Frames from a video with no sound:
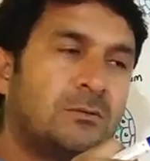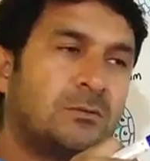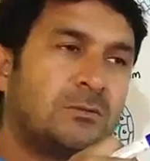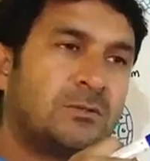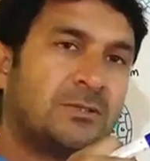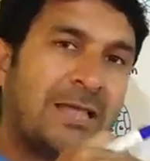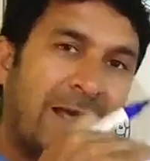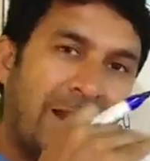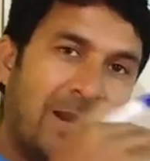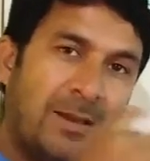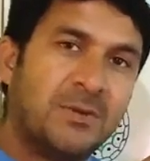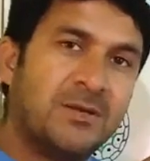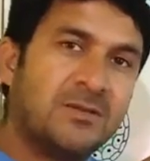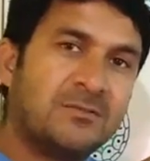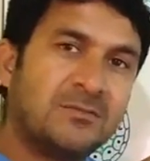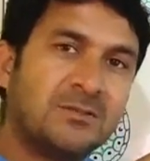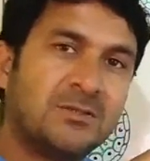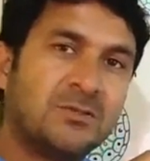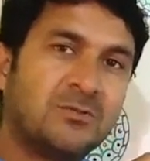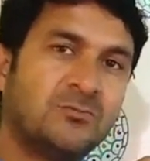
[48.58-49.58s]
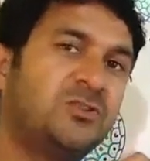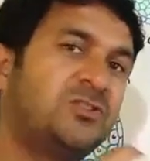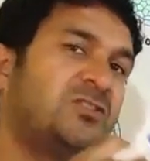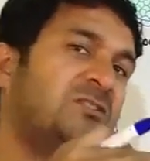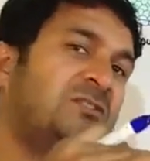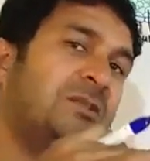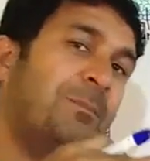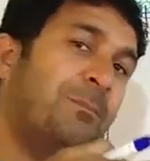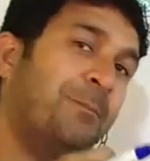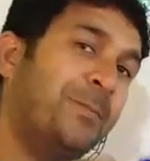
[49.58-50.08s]
thalamus, which is
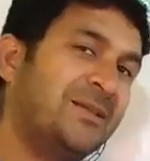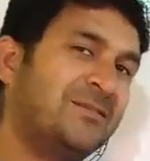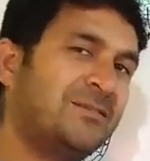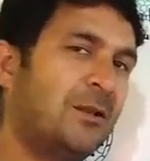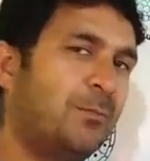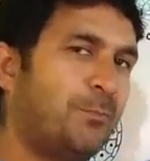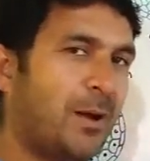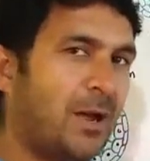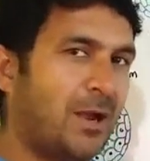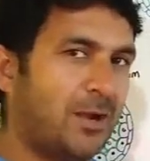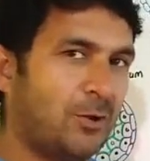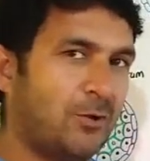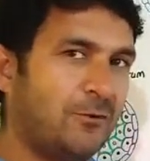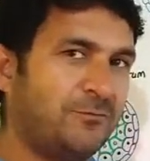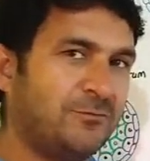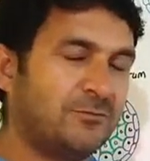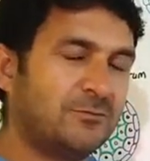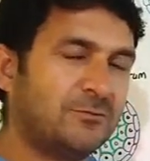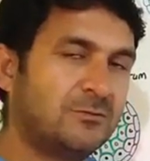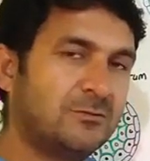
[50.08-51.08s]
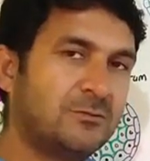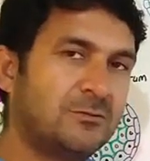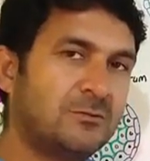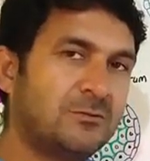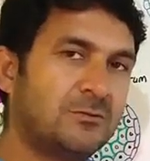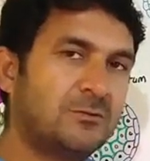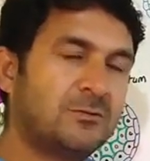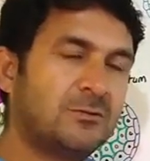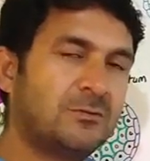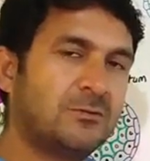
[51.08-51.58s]
the basal part of
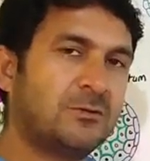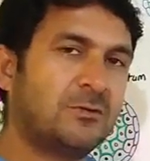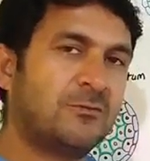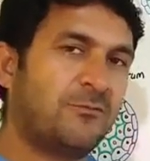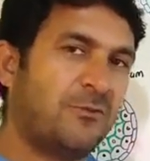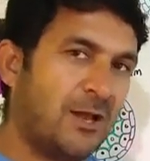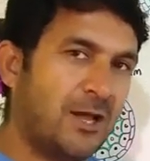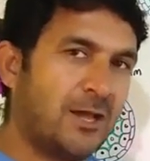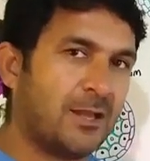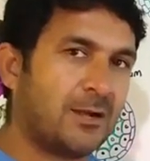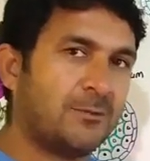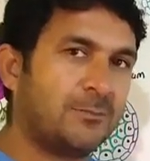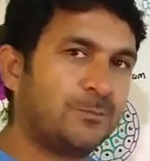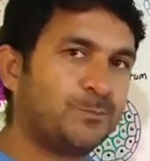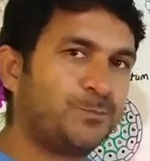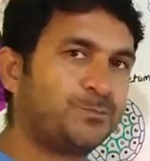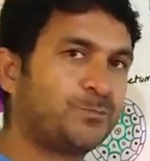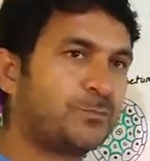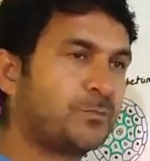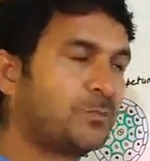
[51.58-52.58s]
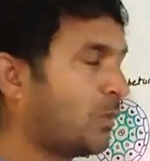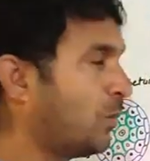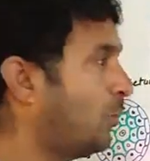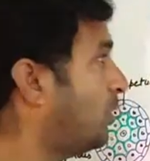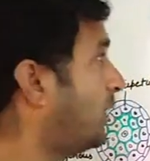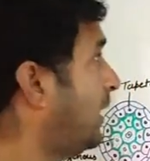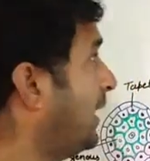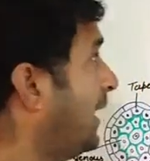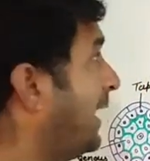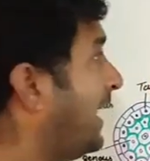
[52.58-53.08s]
flower.
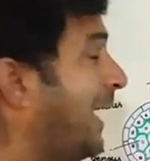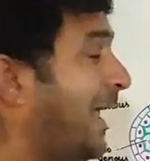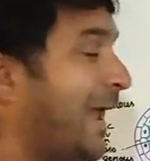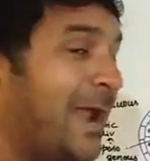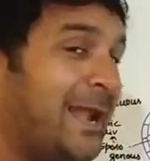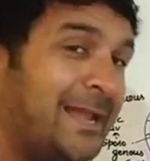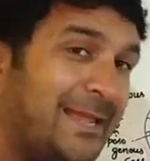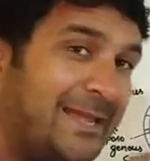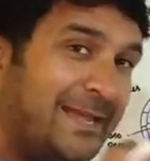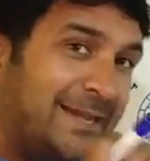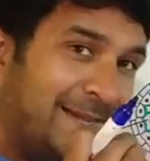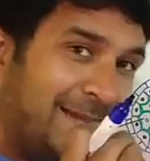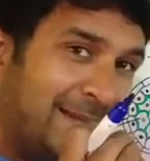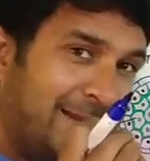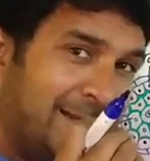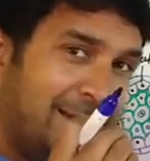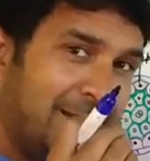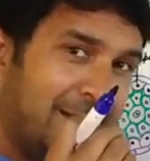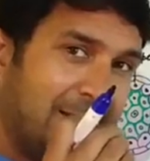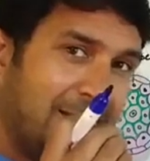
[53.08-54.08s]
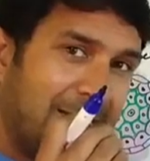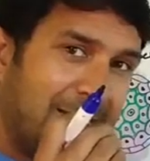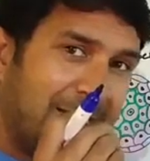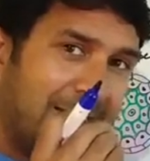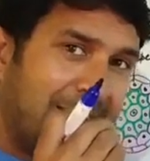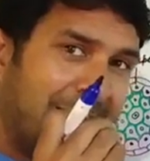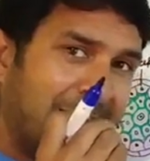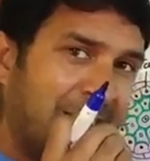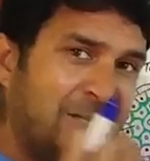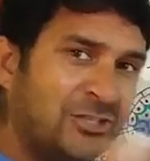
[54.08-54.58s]
Okay. And in
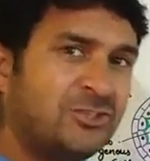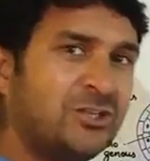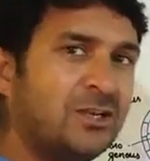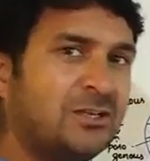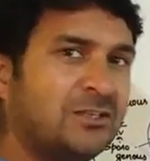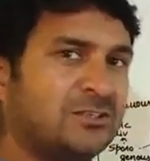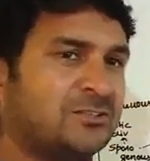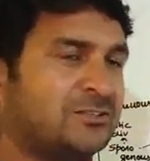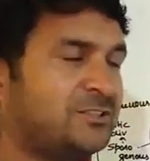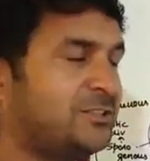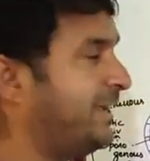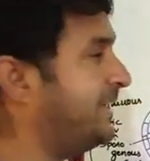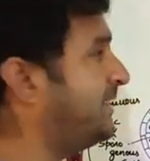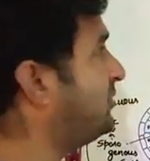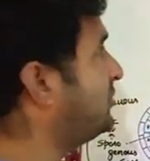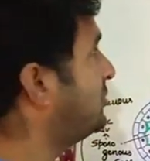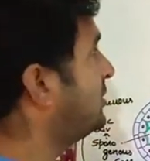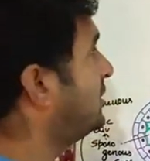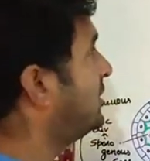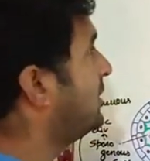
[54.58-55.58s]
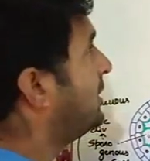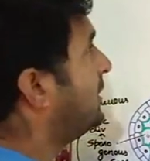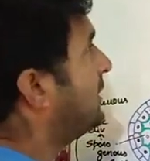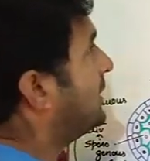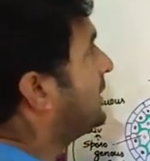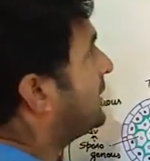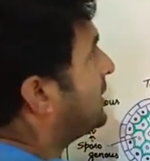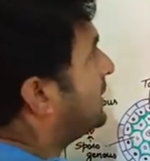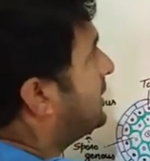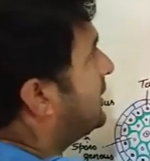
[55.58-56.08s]
initial stage,
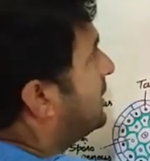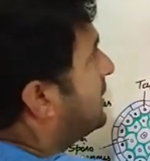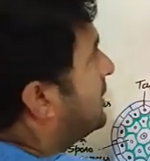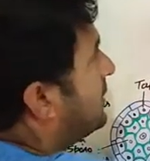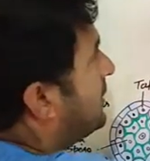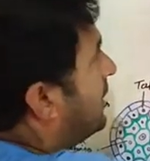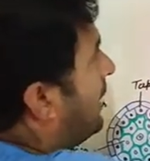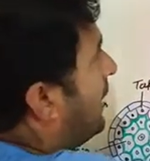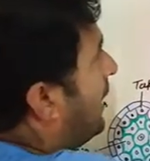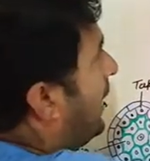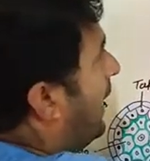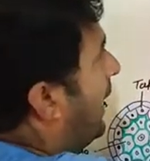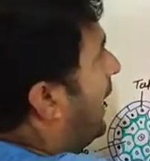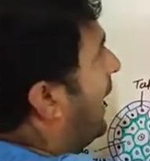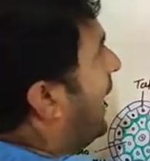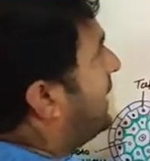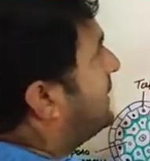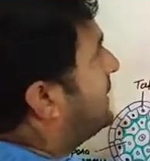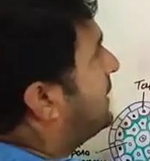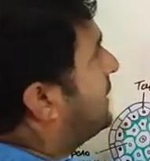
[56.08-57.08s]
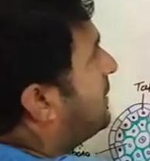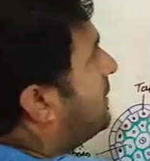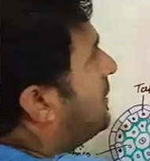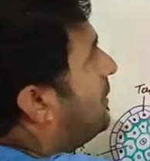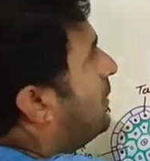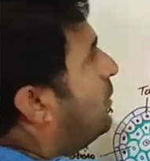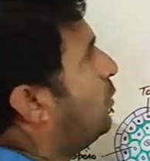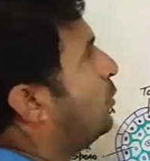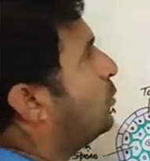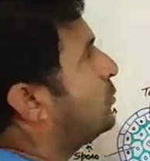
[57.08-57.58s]
the anther
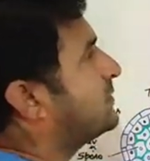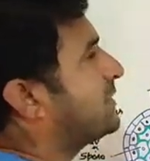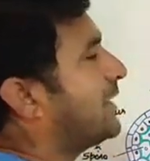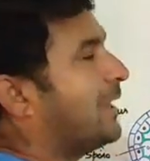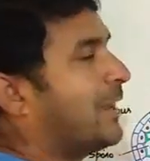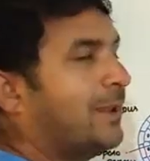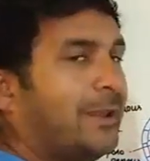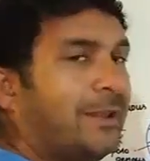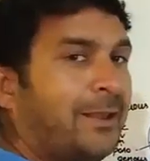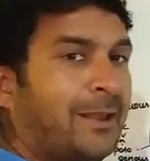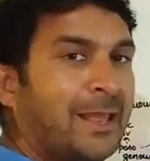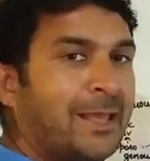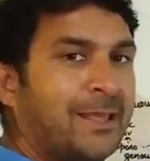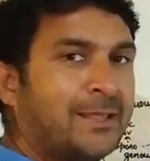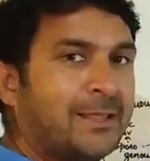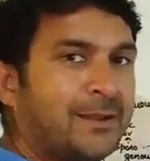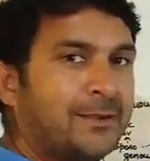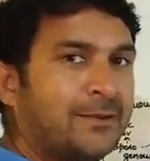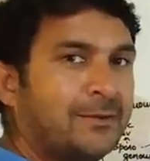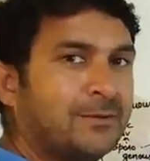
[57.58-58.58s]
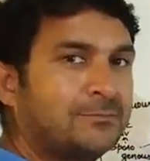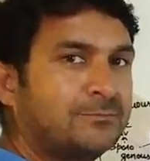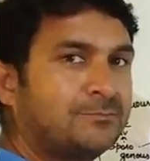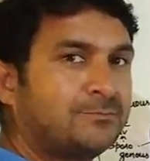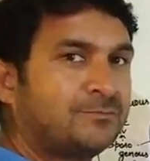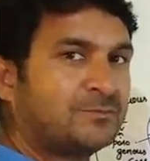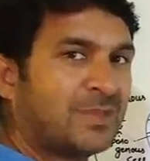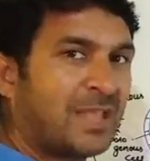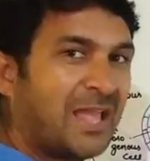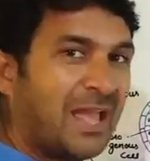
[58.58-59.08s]
looks like it,
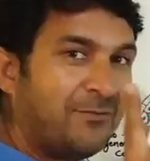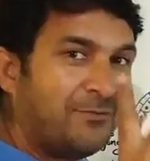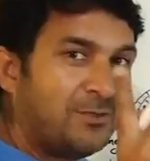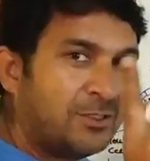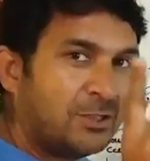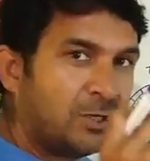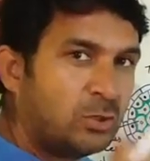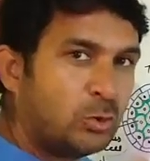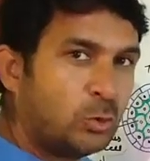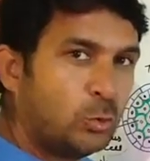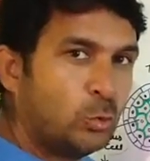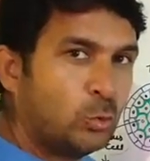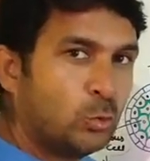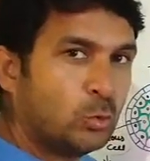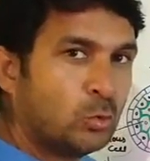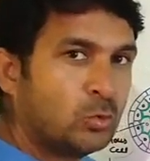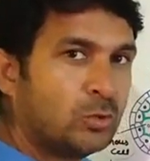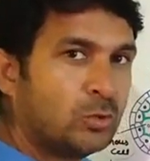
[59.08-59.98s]
having the two